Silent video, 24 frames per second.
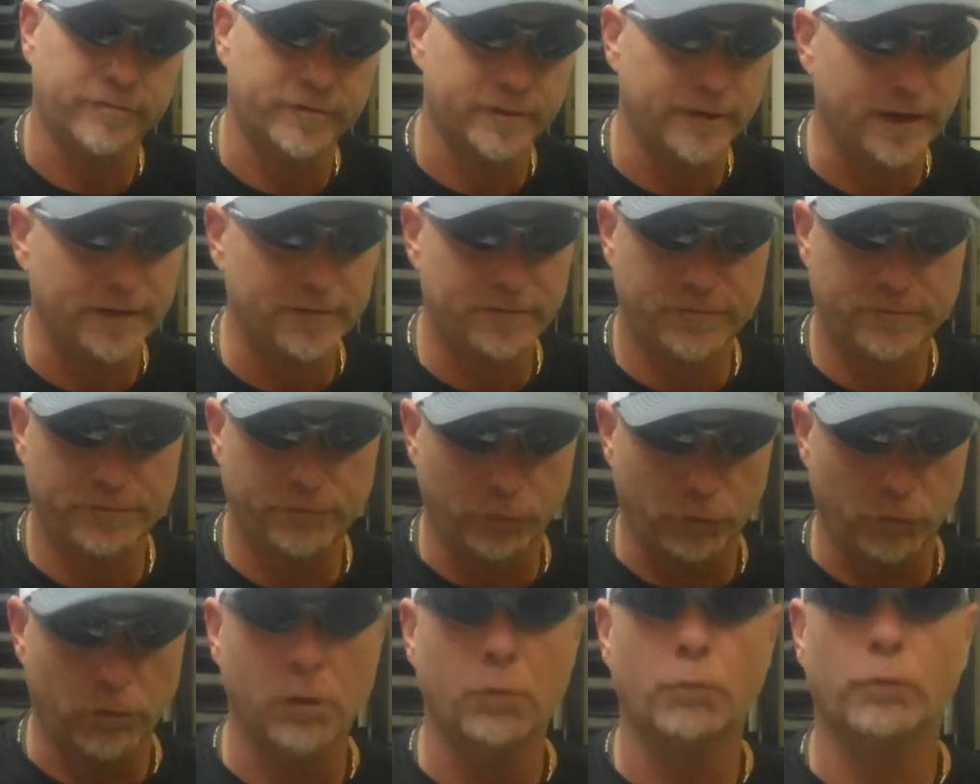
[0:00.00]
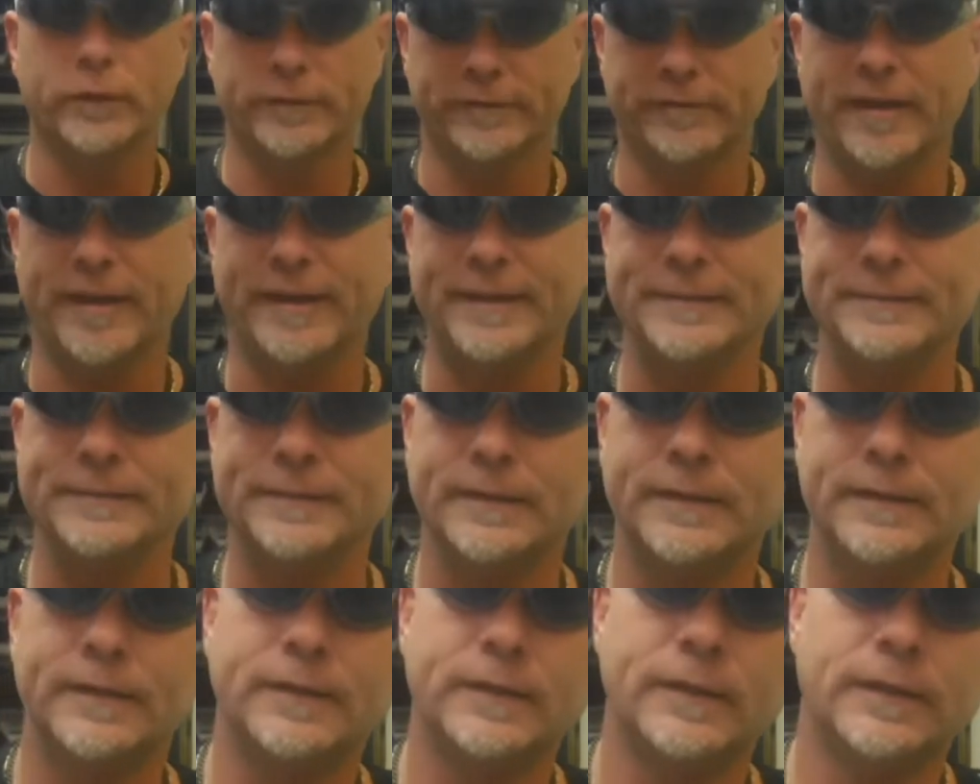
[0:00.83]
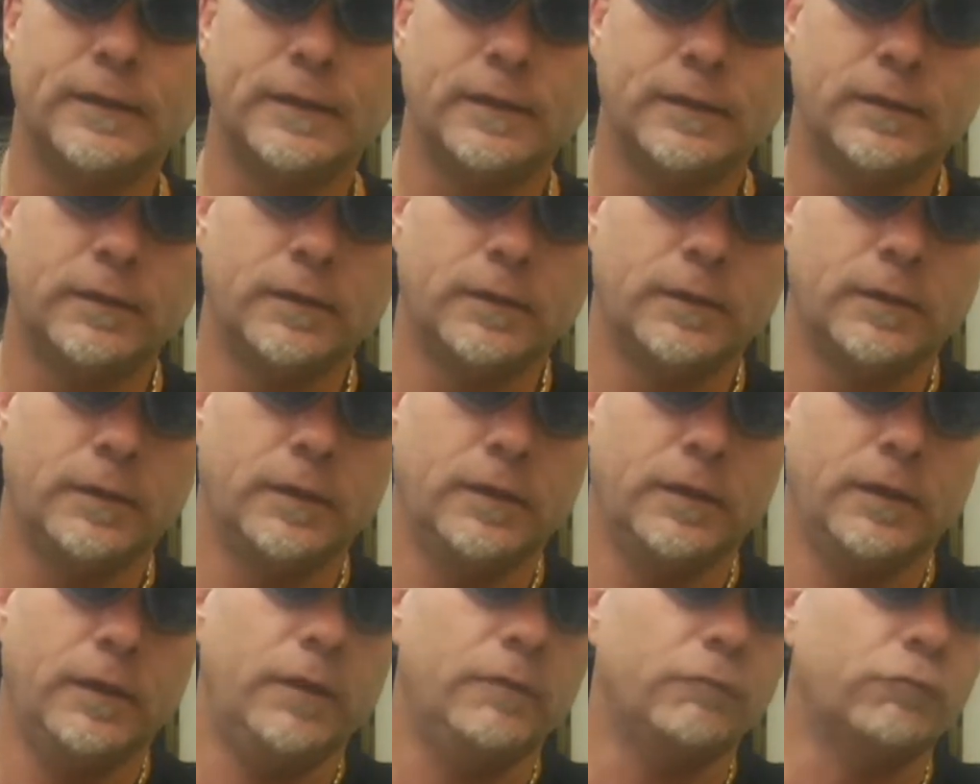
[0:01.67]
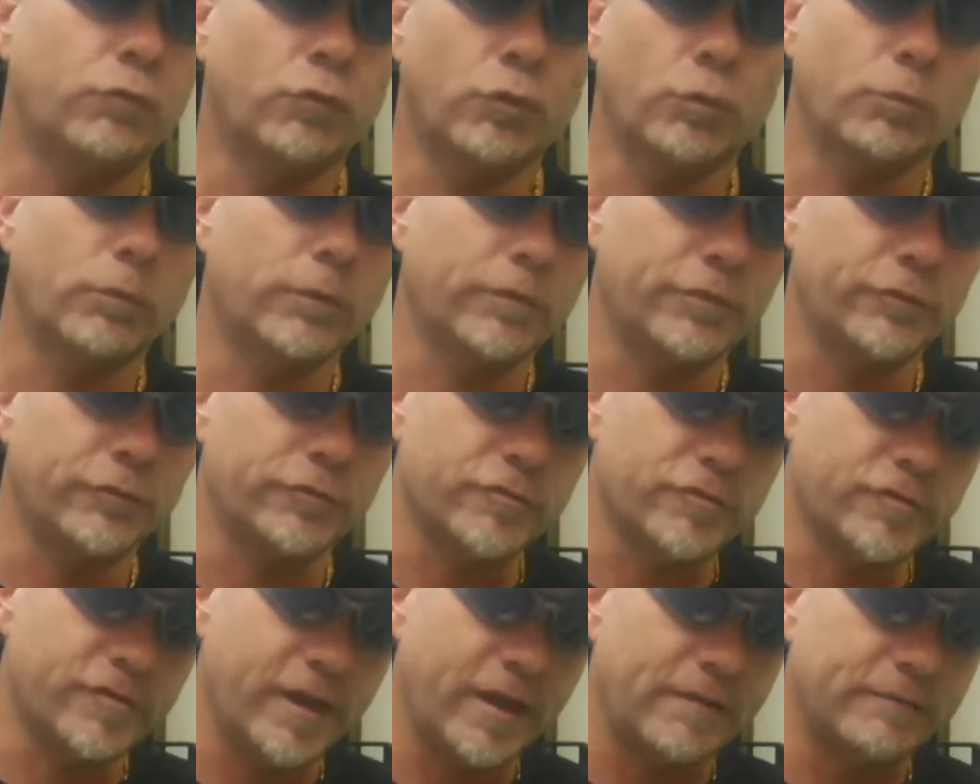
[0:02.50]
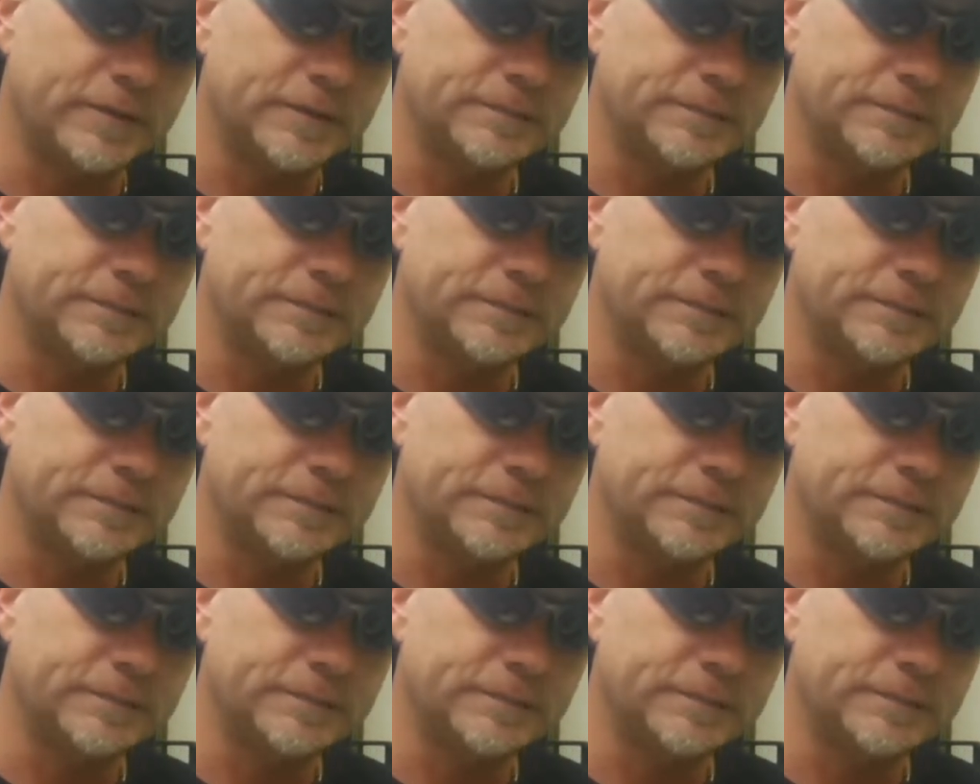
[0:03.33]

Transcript: and that's 4 on 110 and 4 on 137.